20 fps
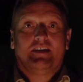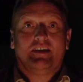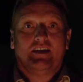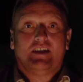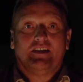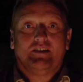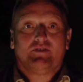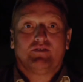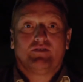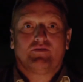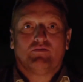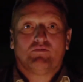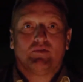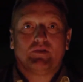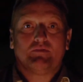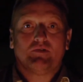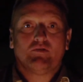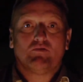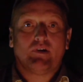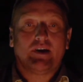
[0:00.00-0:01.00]
And
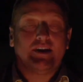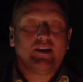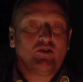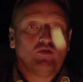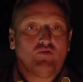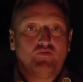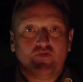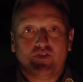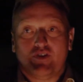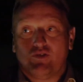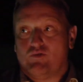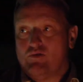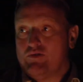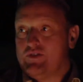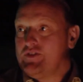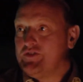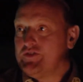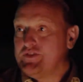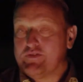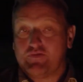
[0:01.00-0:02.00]
when we're running off in all
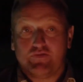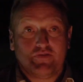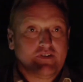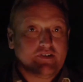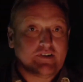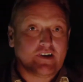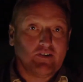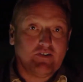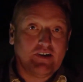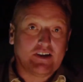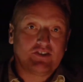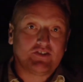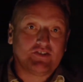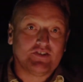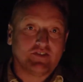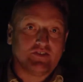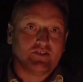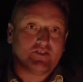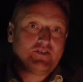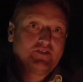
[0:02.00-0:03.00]
these different
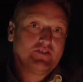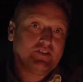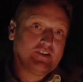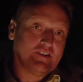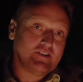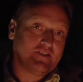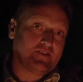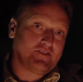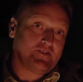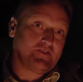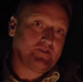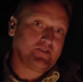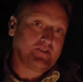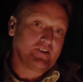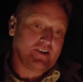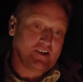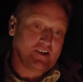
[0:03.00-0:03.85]
directions, it's